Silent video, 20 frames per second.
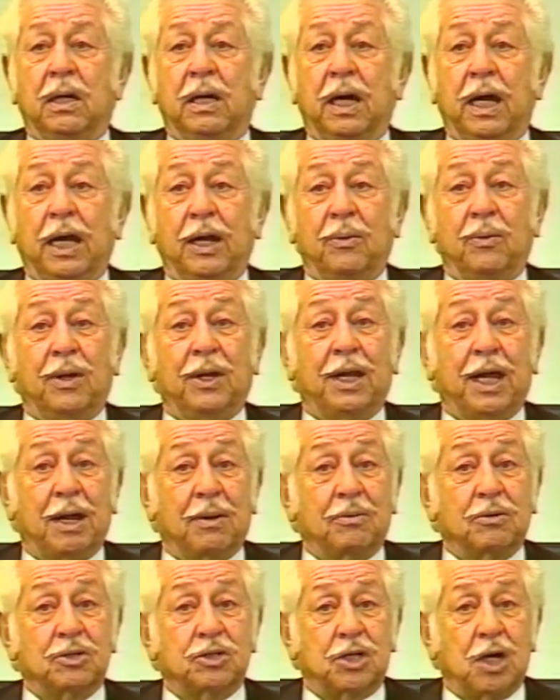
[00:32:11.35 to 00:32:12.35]
And when
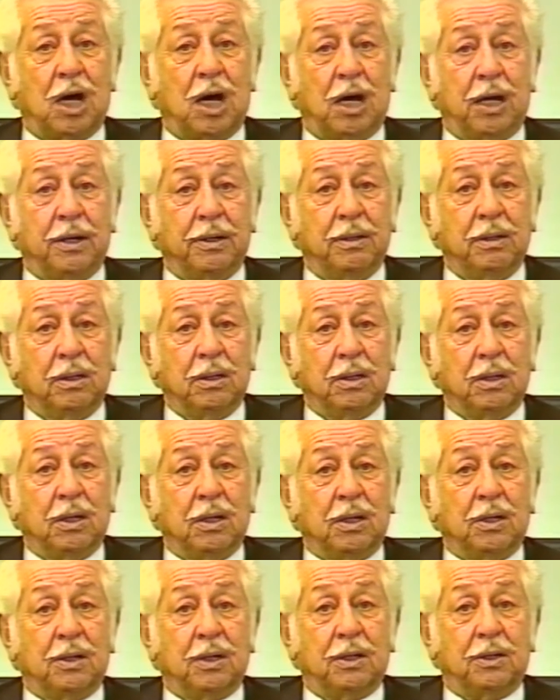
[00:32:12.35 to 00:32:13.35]
that was gone,
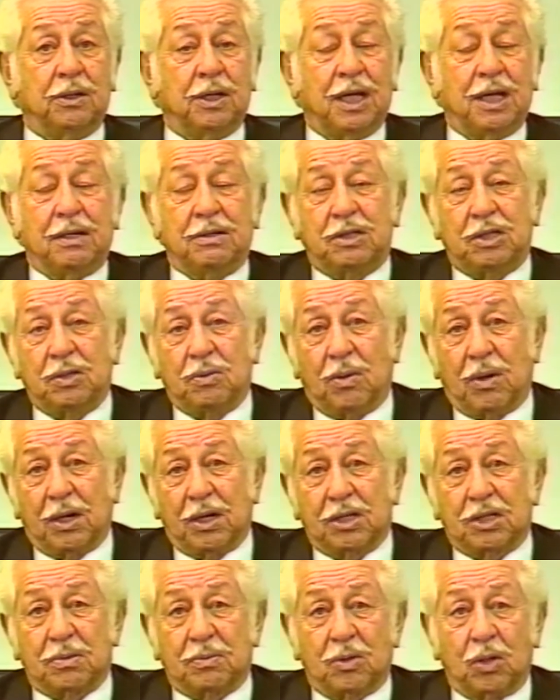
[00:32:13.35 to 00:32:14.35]
then she
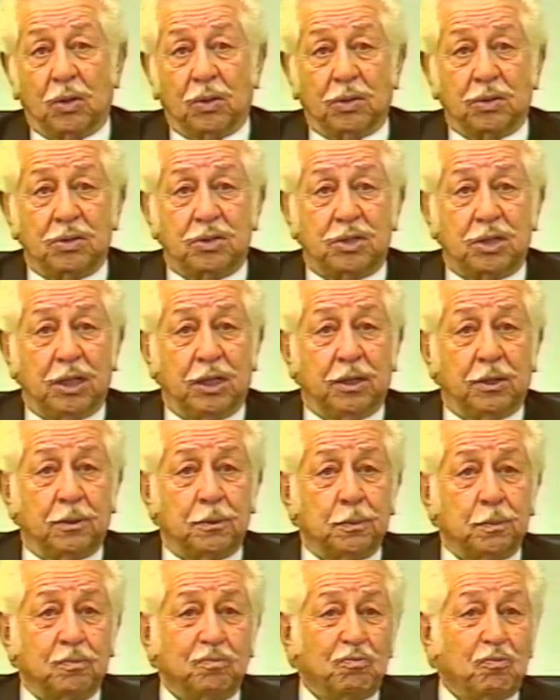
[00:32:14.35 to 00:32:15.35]
wanted some golden
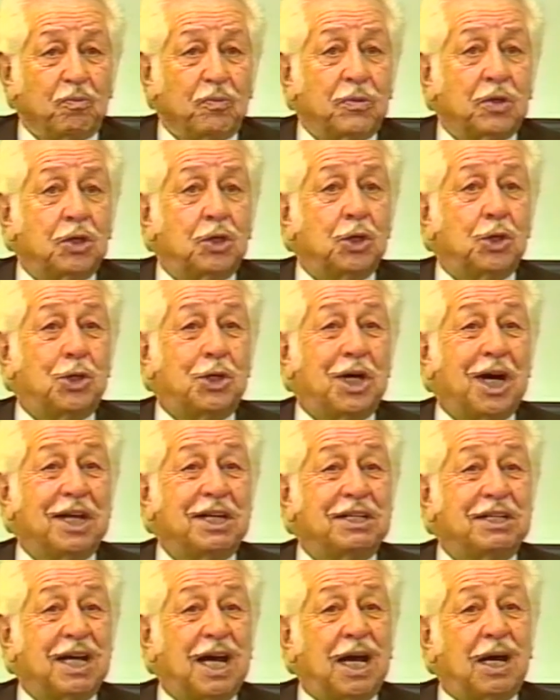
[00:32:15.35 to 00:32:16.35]
seal to
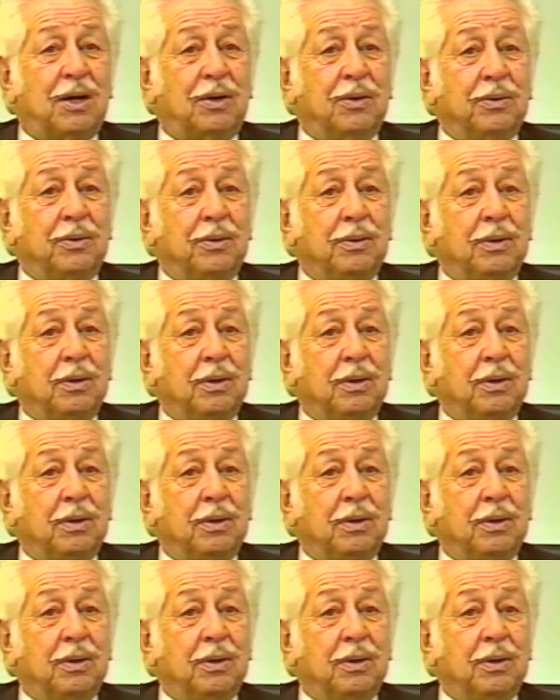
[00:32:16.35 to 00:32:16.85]
cut down,